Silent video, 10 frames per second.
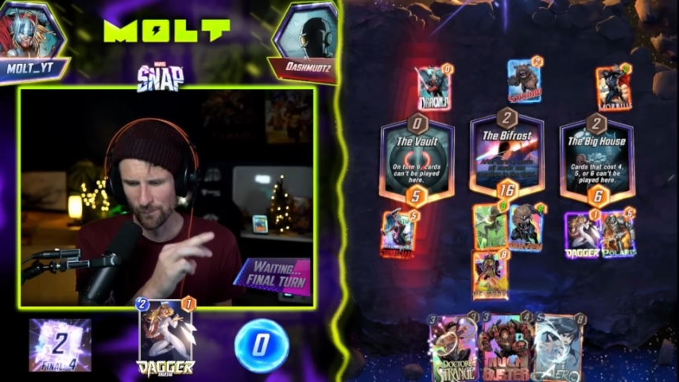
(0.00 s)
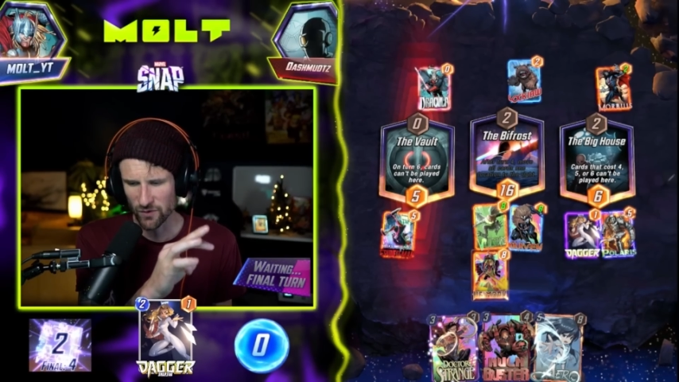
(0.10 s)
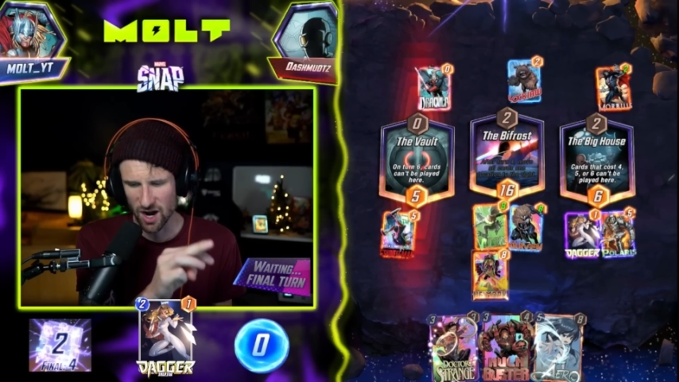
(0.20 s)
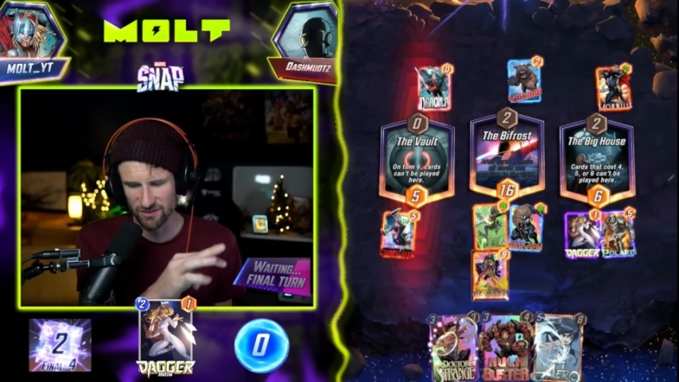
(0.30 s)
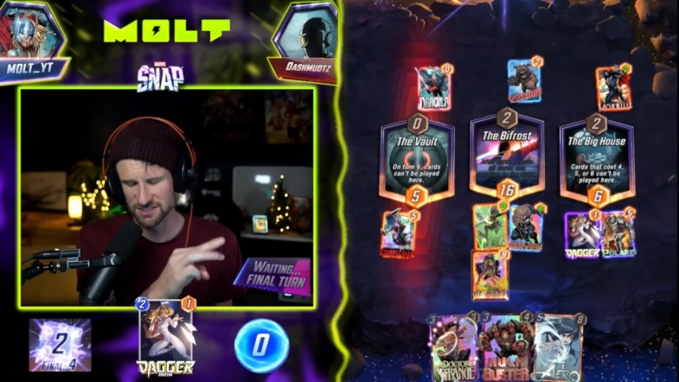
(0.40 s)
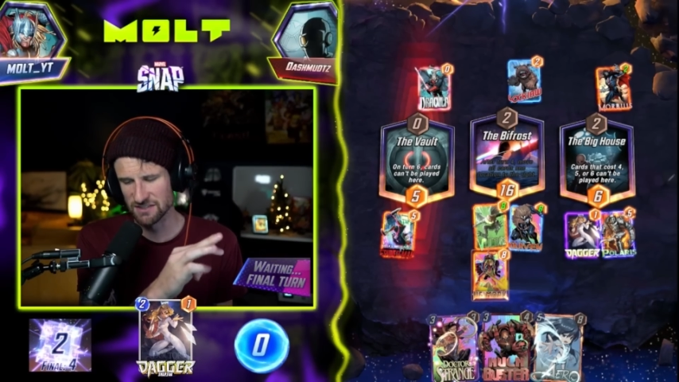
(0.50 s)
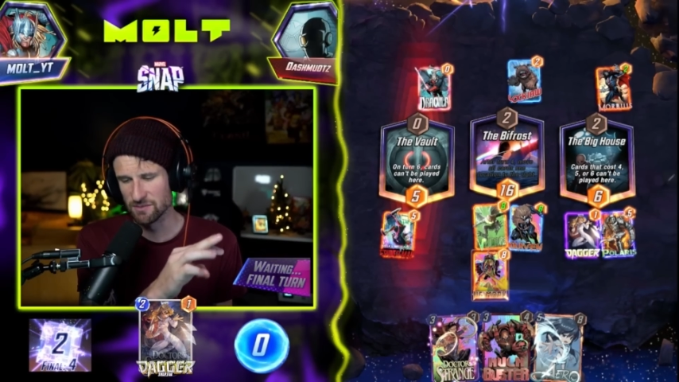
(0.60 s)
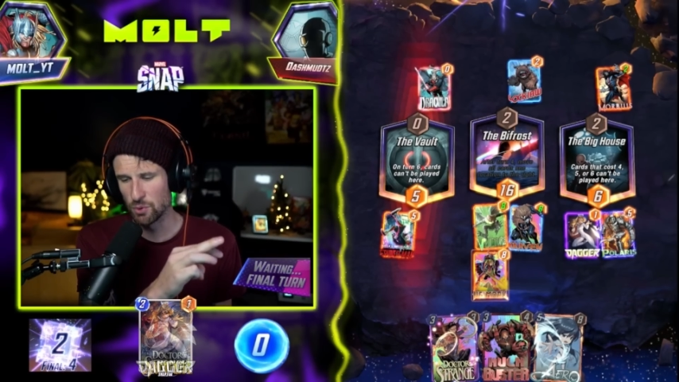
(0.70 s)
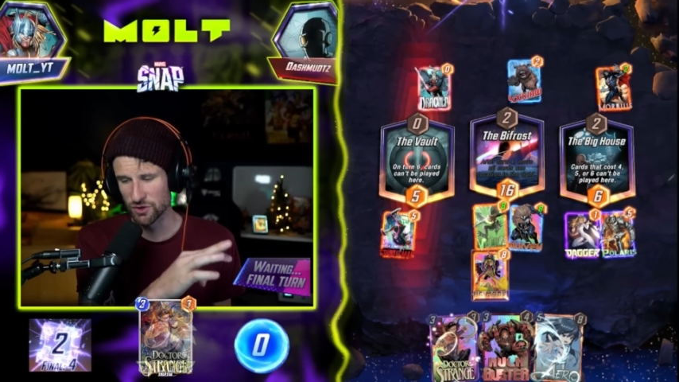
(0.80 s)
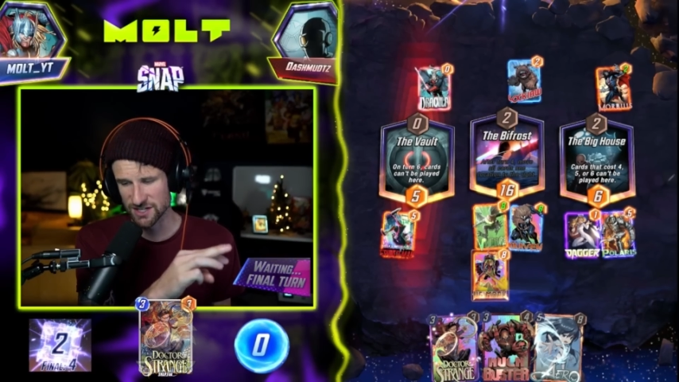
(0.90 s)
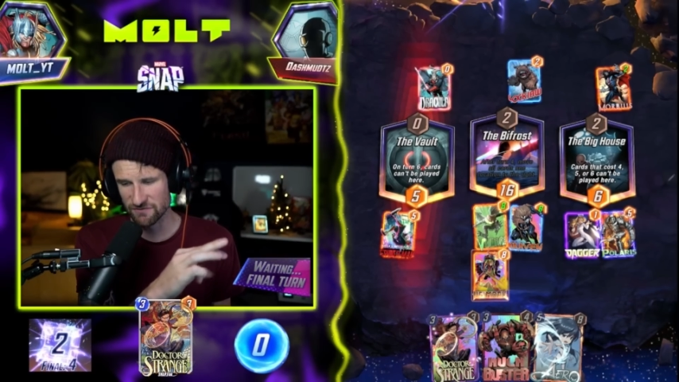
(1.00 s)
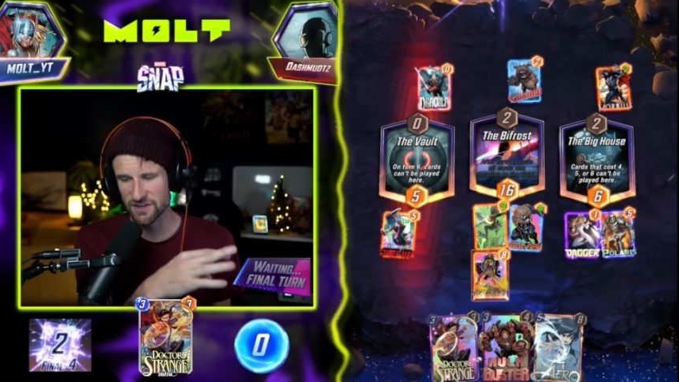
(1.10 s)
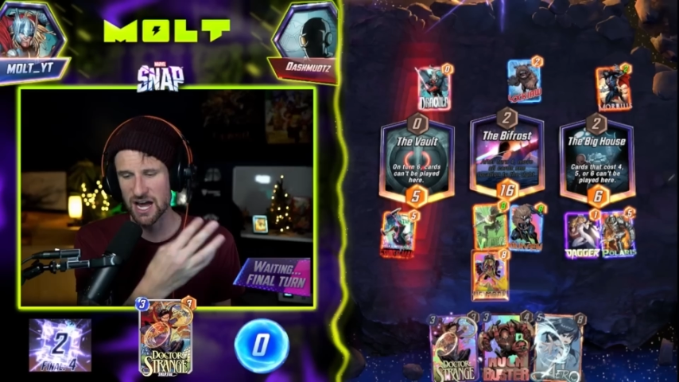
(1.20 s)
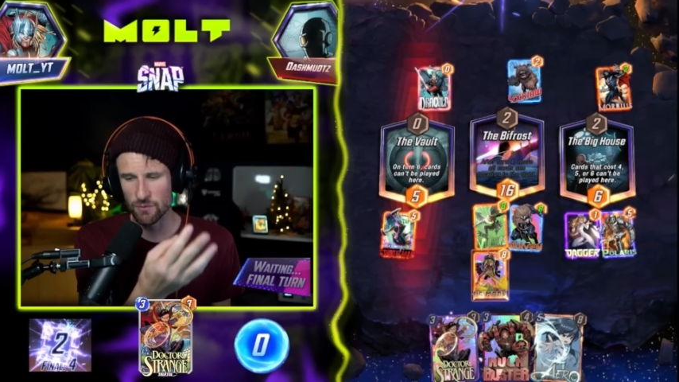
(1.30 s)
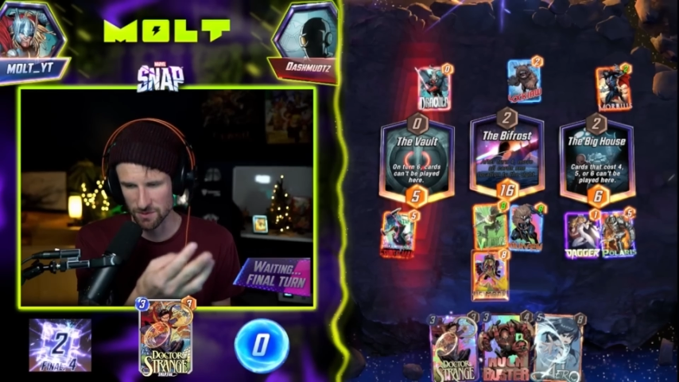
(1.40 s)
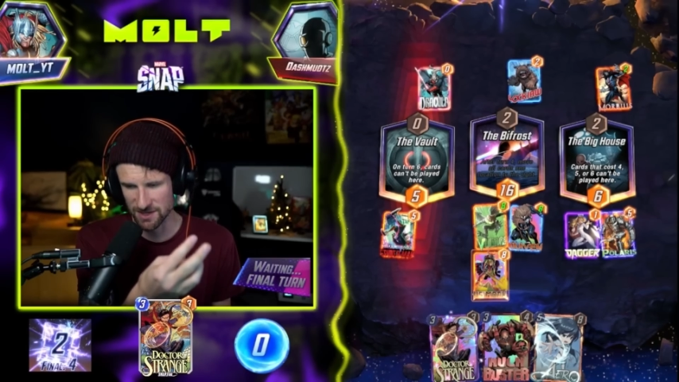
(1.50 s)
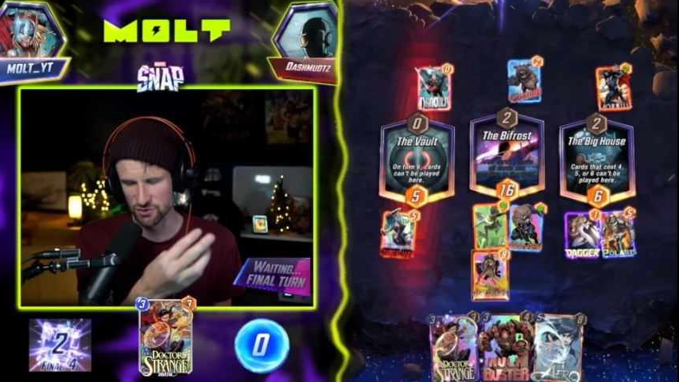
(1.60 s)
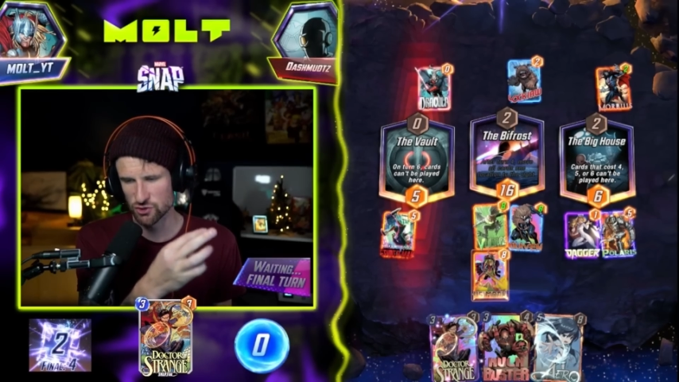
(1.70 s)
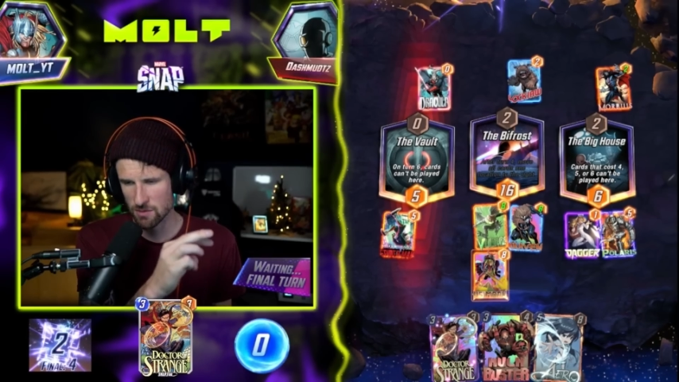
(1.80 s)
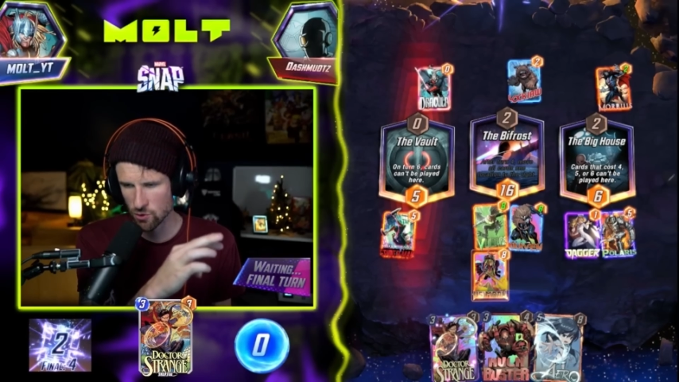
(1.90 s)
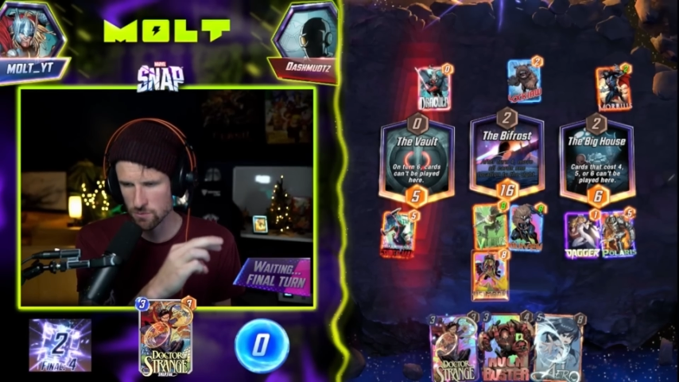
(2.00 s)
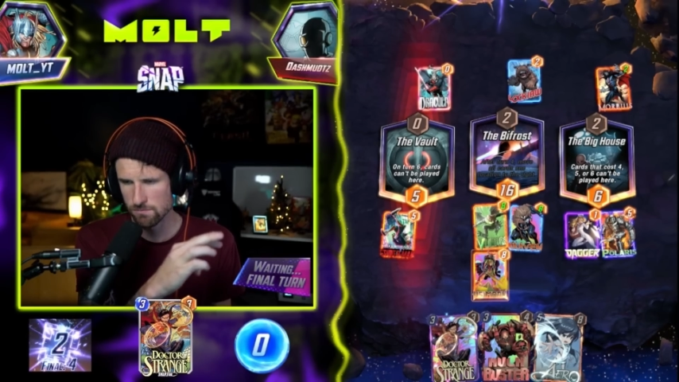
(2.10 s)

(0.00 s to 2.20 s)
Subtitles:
Obviously, if it pulled an Infinite, we'd be in trouble.